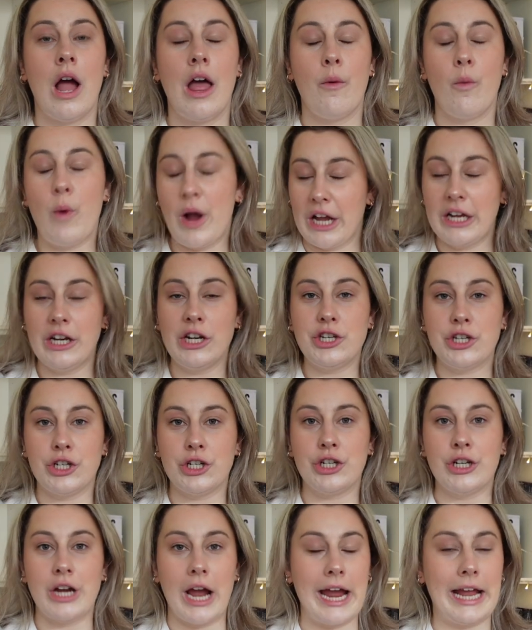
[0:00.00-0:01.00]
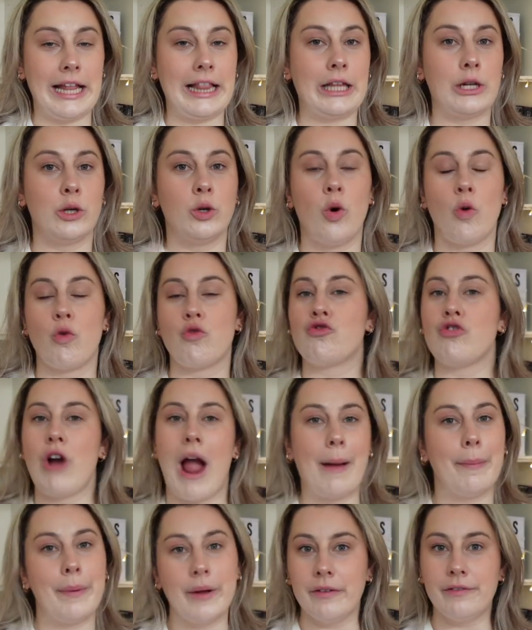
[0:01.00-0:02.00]
We're gonna do a little
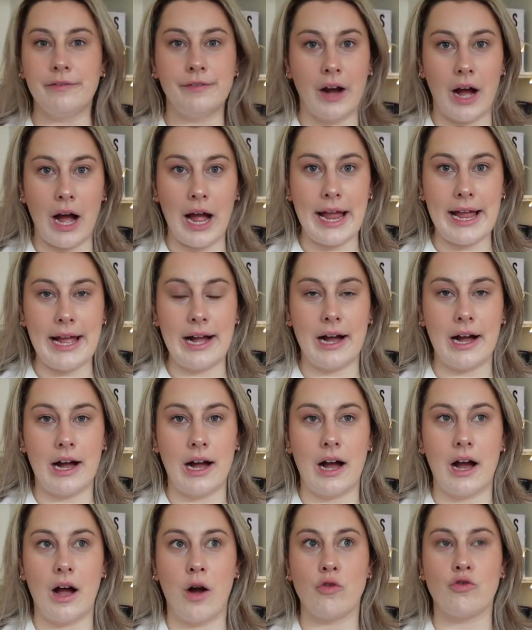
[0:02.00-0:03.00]
rapid fire